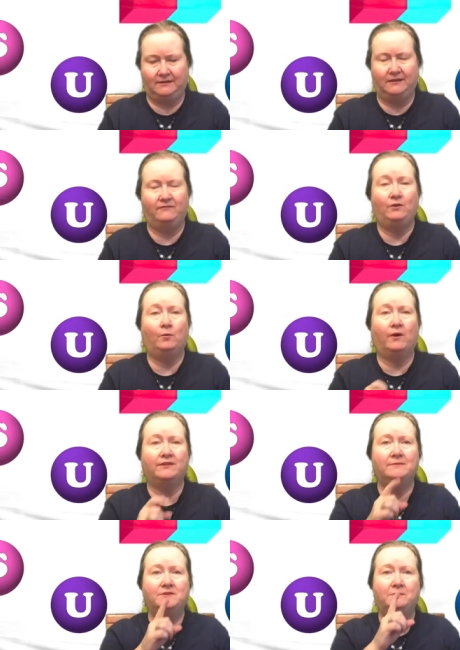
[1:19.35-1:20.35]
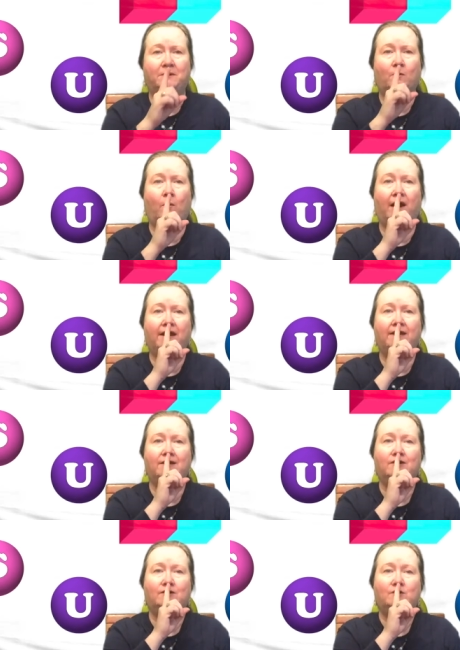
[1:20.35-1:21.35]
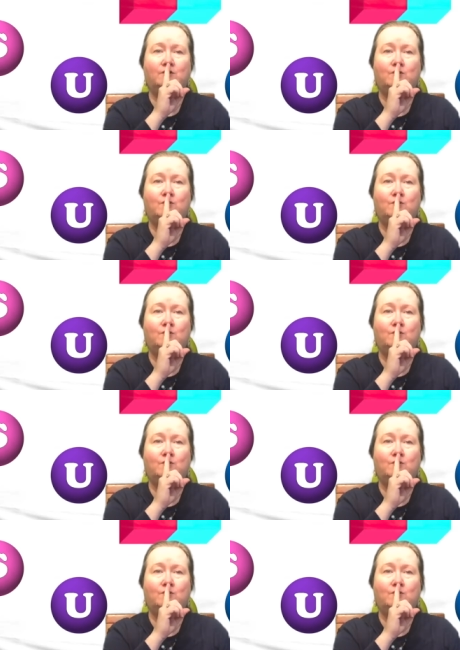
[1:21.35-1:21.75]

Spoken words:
if you want them to be quiet, shh.